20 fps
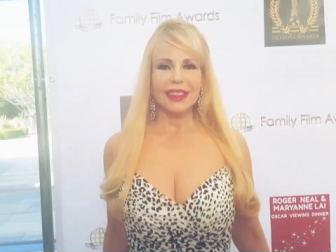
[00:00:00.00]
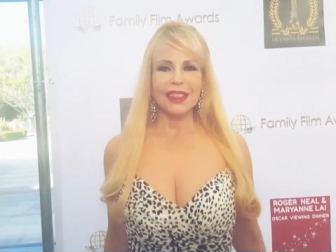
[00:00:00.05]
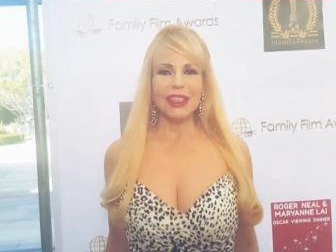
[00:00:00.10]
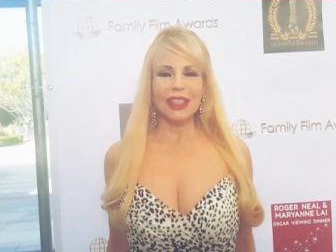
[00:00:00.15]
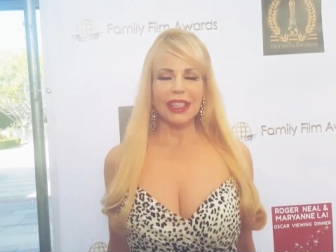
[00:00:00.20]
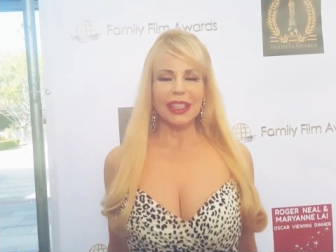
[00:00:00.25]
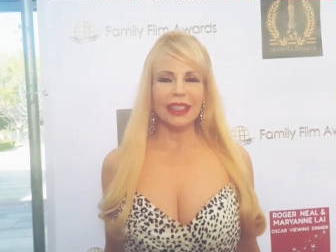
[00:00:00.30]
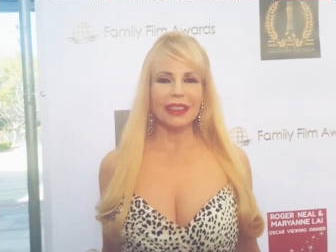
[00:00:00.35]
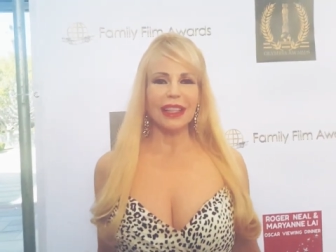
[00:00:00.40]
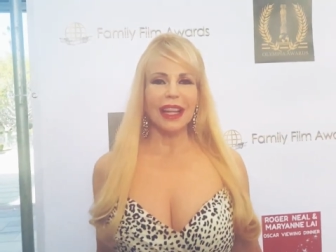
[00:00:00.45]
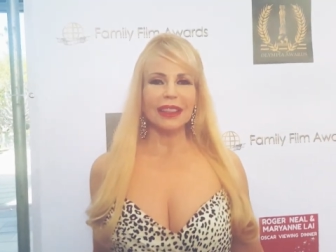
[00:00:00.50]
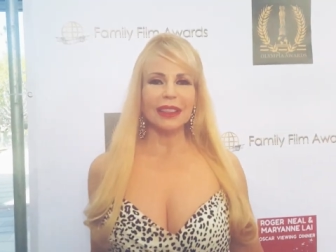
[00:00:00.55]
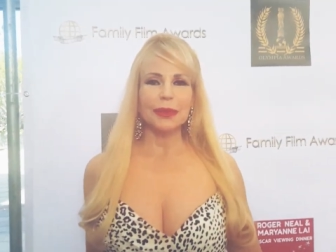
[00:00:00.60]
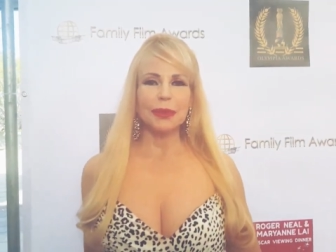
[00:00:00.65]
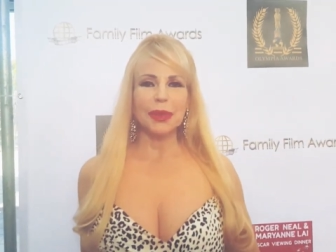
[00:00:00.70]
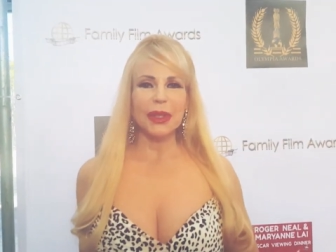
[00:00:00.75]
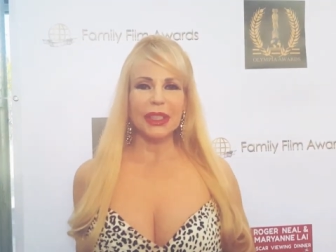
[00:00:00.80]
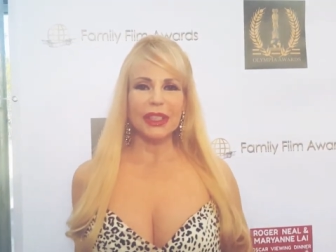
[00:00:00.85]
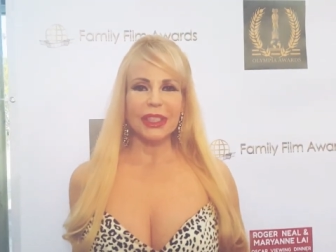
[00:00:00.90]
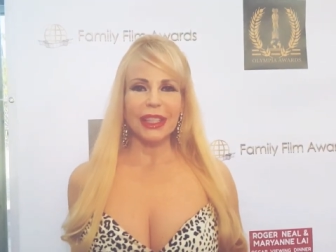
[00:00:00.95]
Gina
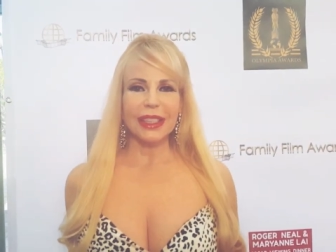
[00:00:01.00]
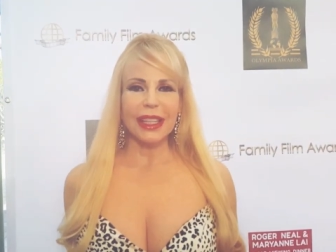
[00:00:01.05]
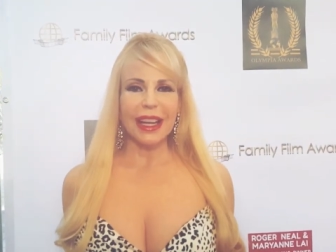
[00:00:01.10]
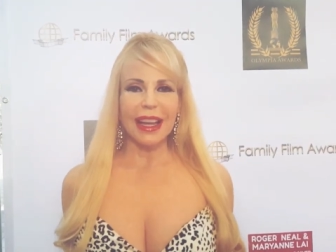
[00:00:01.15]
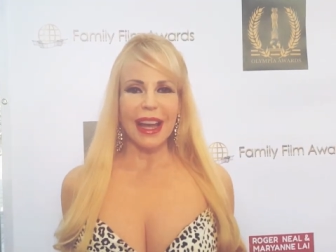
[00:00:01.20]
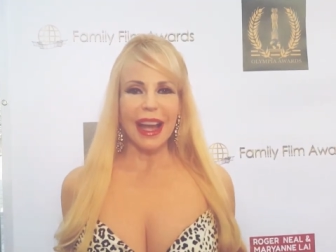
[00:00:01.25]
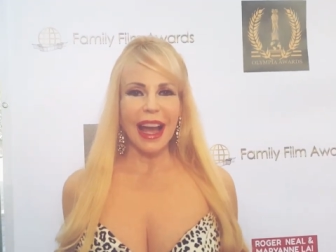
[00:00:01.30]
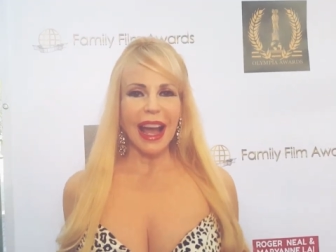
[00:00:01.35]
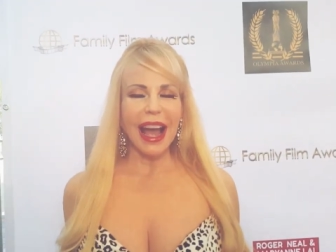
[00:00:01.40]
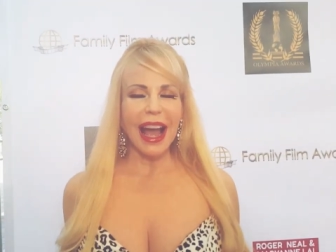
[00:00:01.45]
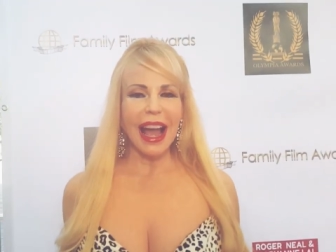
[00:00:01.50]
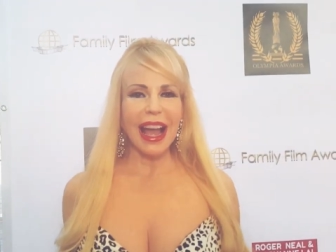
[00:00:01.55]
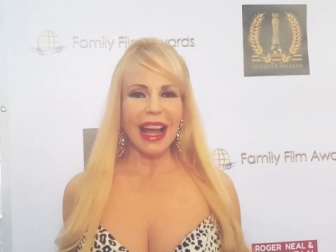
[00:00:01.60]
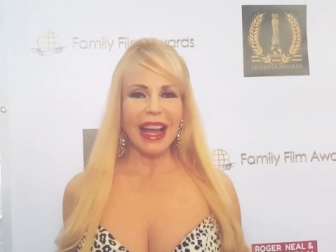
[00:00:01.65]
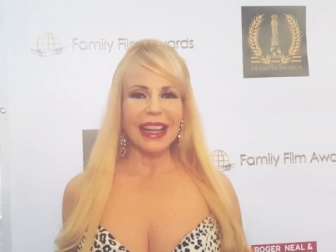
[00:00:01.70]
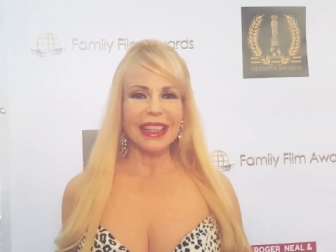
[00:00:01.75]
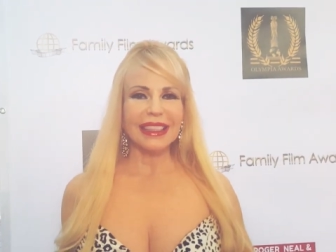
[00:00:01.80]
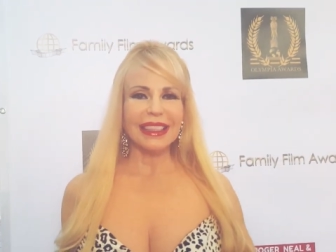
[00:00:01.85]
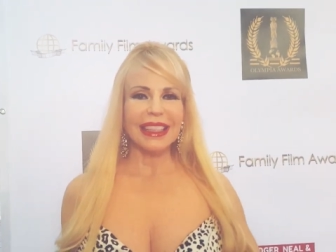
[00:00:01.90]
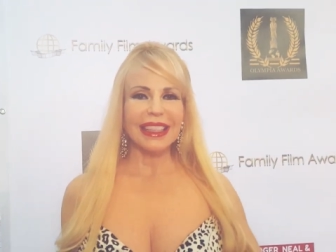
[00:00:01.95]
Lollobrigida
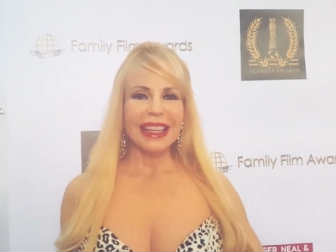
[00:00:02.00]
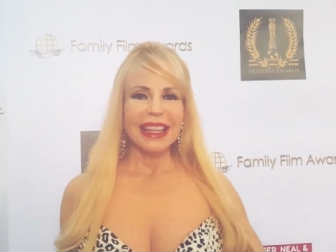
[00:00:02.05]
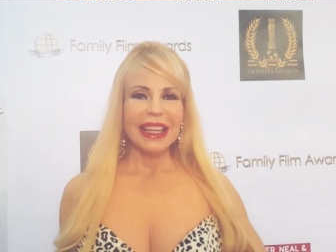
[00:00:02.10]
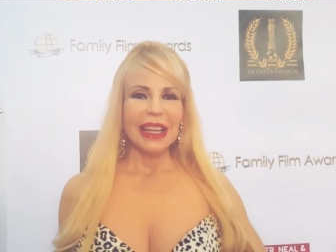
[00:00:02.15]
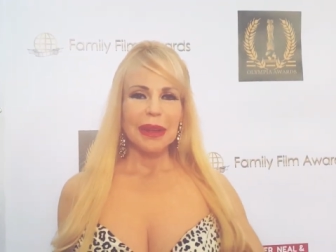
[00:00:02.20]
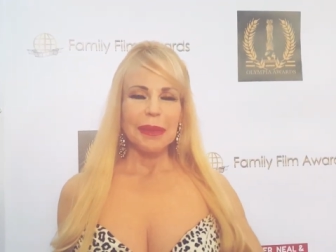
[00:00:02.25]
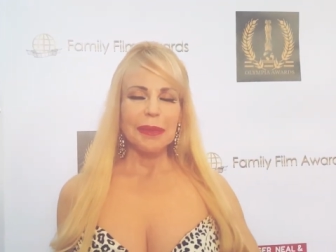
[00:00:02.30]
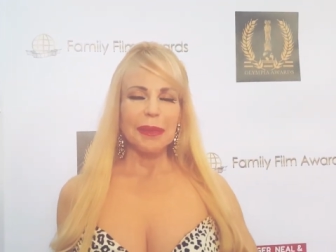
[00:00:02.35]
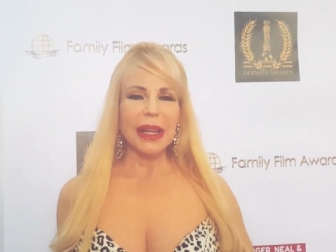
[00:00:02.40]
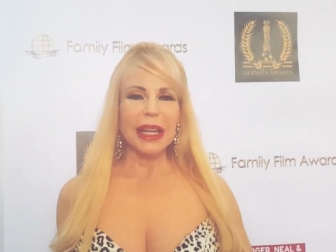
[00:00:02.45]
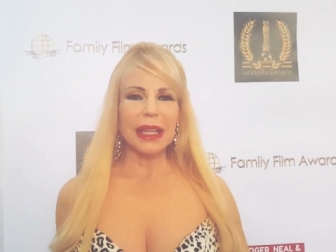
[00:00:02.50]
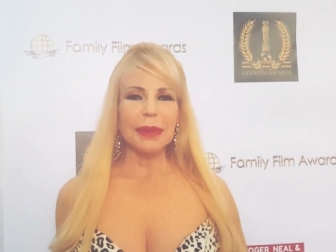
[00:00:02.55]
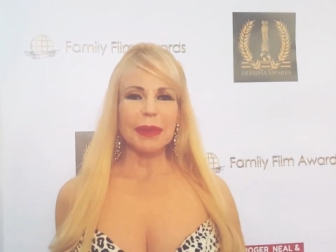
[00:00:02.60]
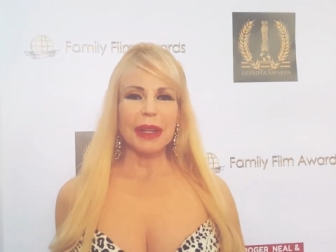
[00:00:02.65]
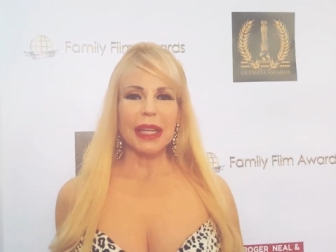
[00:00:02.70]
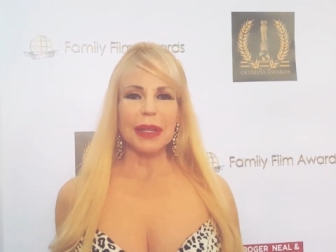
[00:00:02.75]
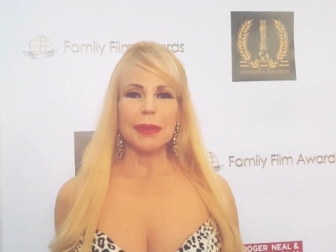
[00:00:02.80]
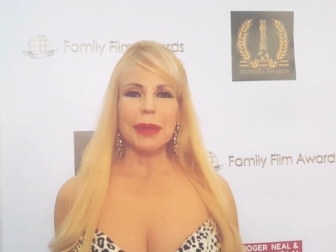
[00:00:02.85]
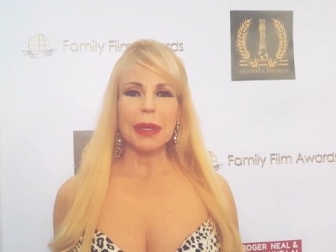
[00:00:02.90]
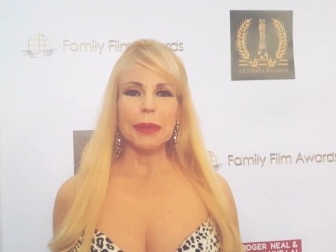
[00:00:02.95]
and many,
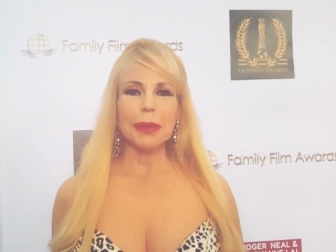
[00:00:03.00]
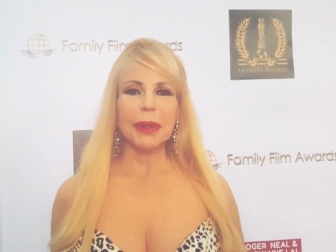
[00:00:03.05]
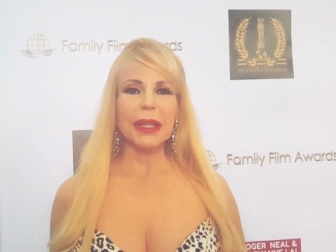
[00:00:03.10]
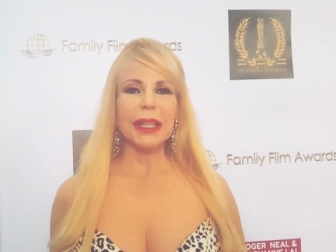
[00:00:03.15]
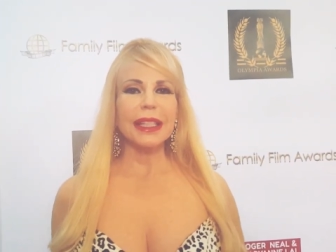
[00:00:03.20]
many people.